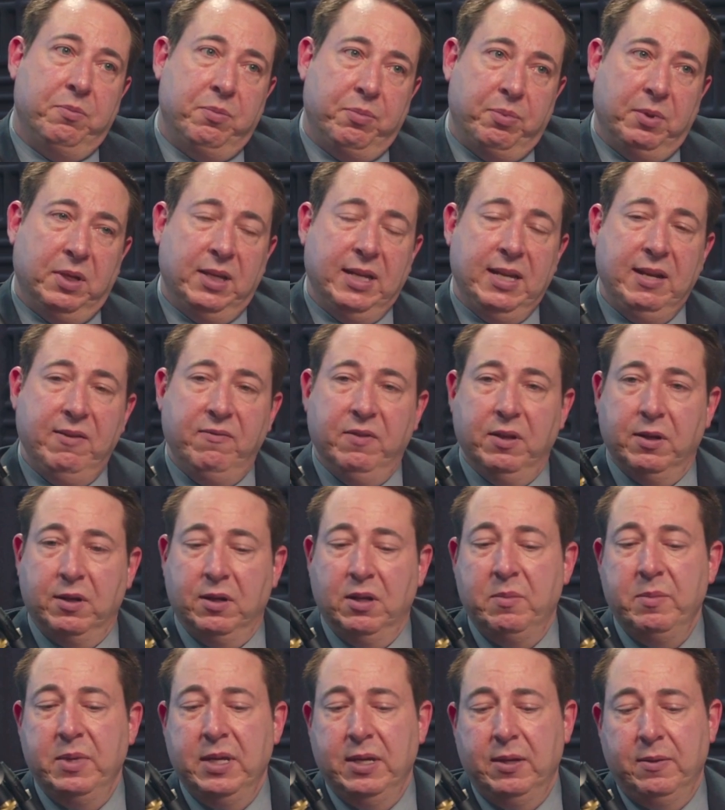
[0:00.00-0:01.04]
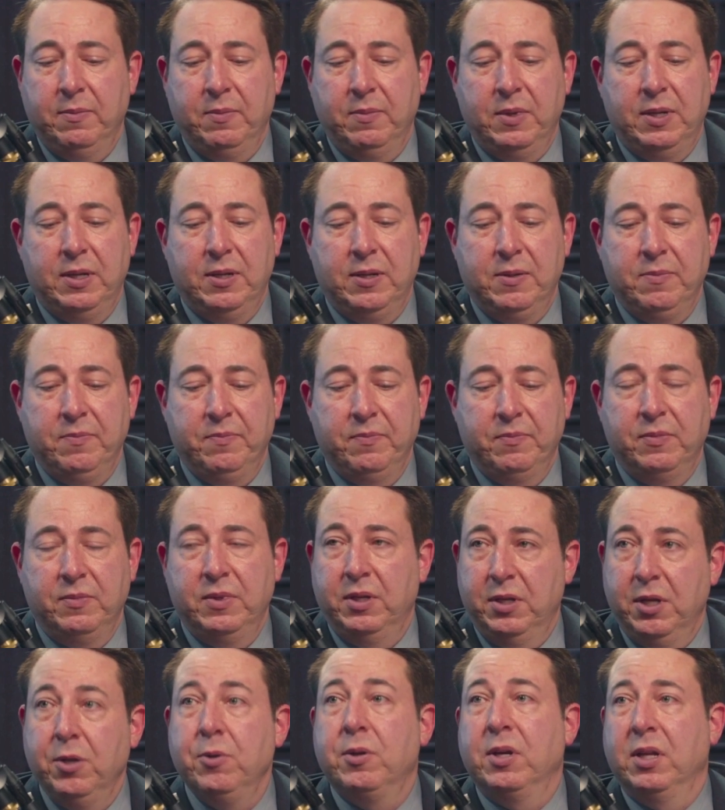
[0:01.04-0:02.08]
believe the Columbia,
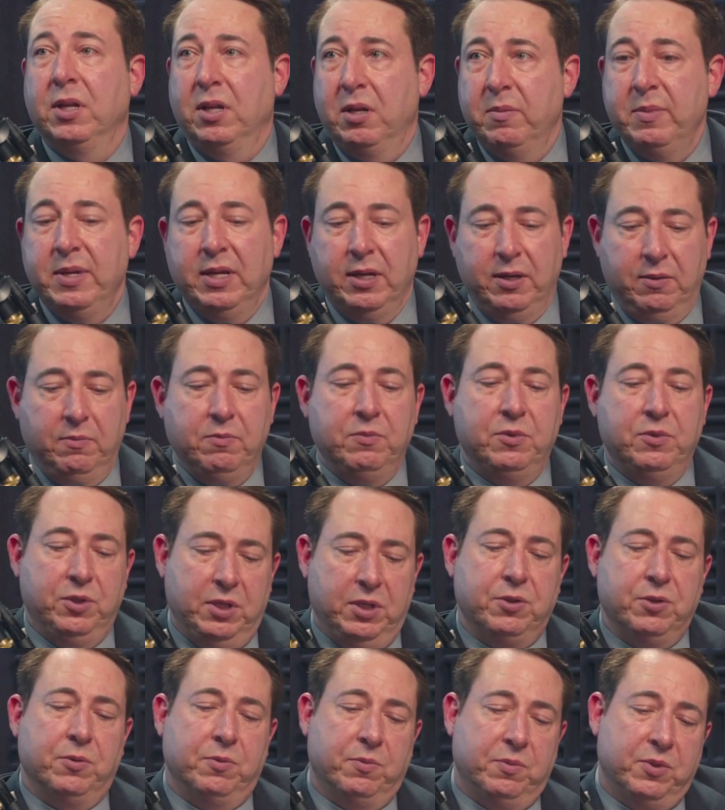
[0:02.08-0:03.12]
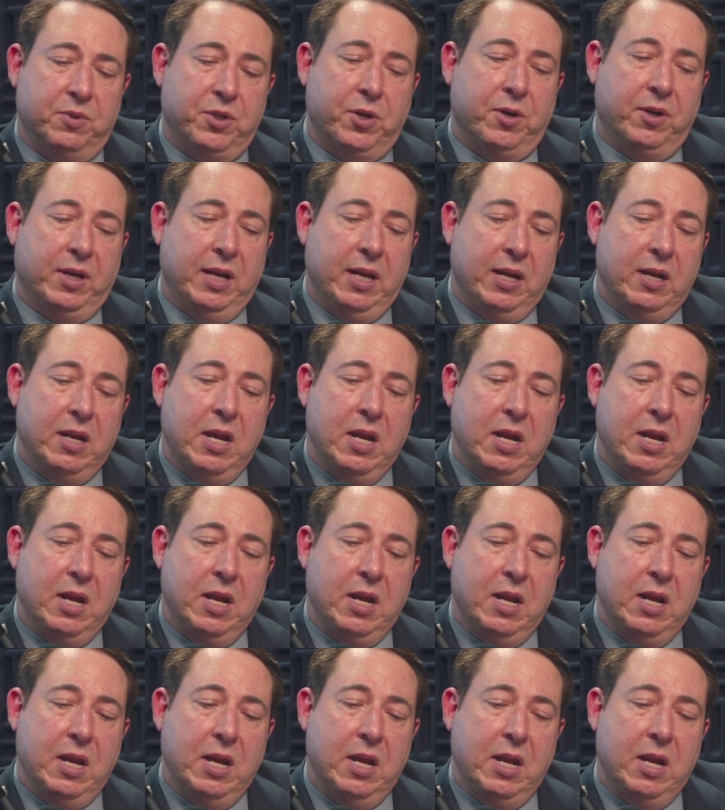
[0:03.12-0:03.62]
the new Columbia Judicial Circuit.